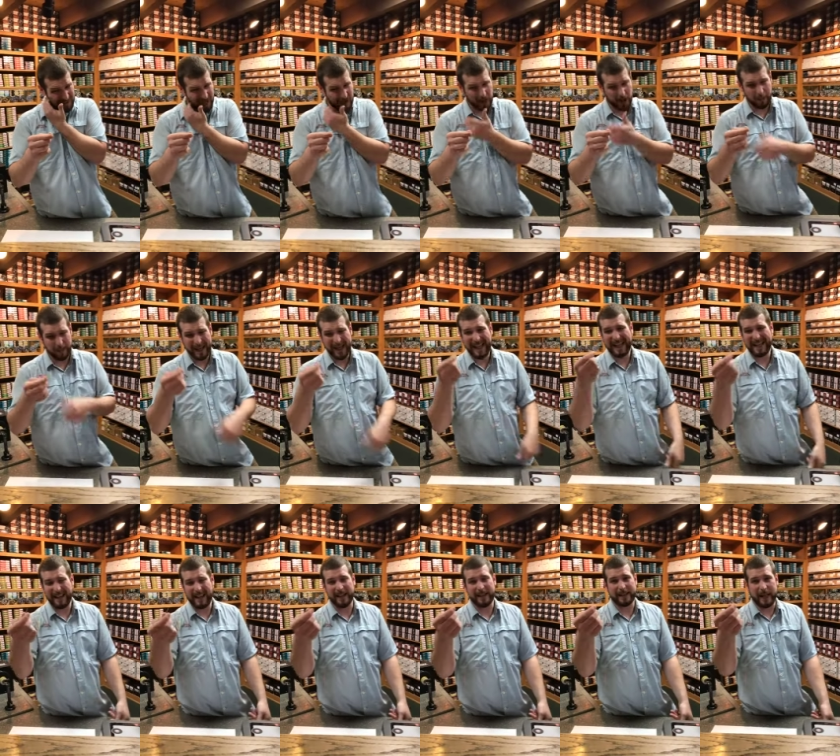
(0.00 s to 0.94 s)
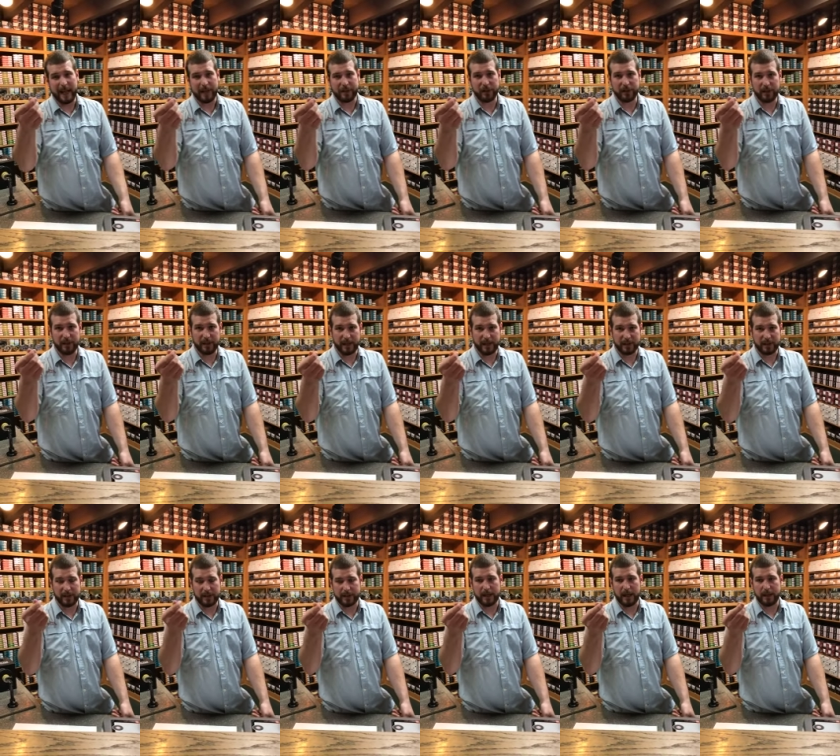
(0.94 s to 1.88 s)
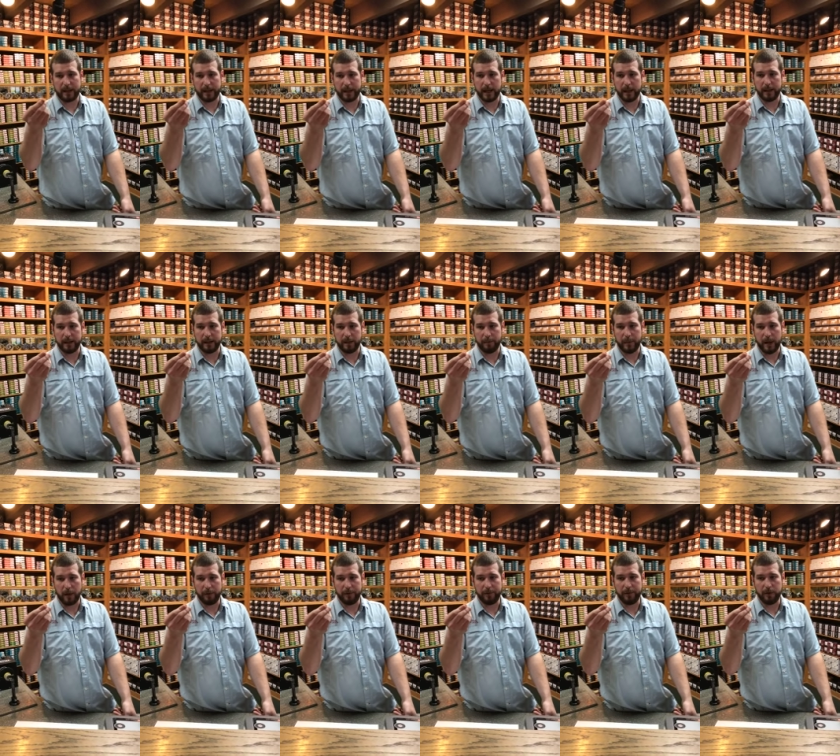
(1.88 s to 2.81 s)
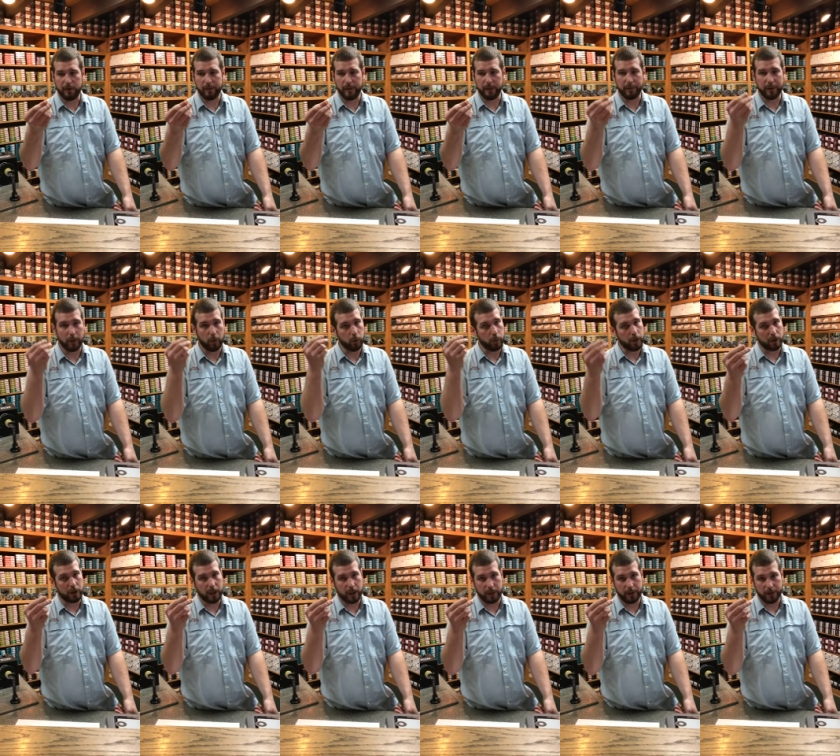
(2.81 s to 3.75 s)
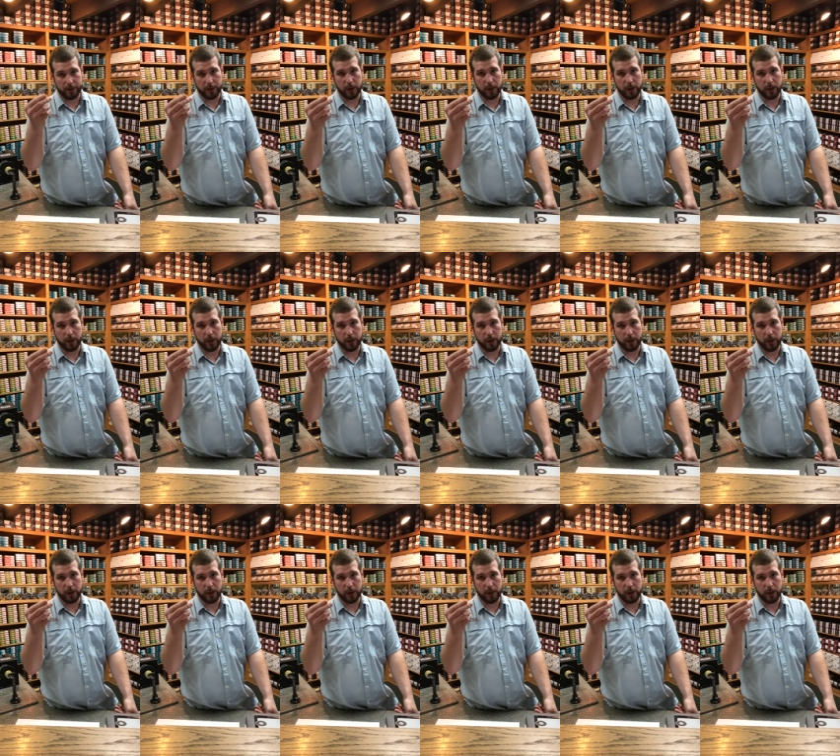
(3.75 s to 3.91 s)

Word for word: Um, and then attach it to this because it's not going to cut into the monofilament, but it will cut into the